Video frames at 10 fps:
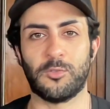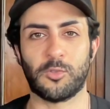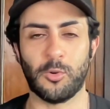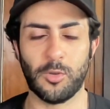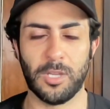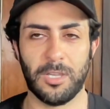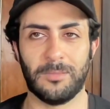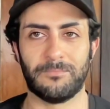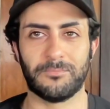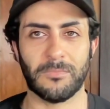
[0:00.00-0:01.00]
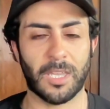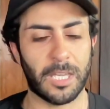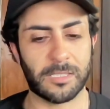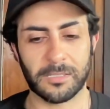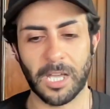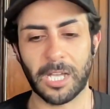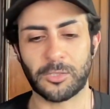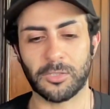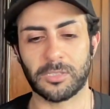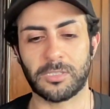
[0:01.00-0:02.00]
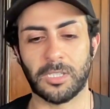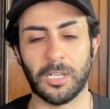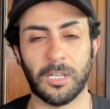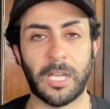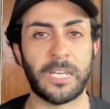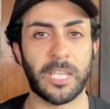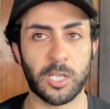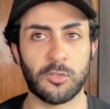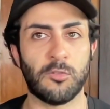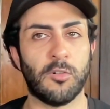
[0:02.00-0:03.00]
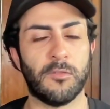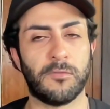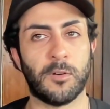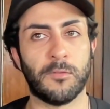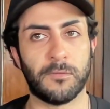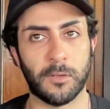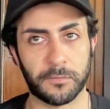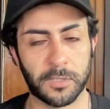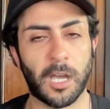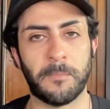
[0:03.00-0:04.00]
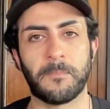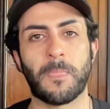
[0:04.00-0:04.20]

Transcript: So it's not just an issue of time.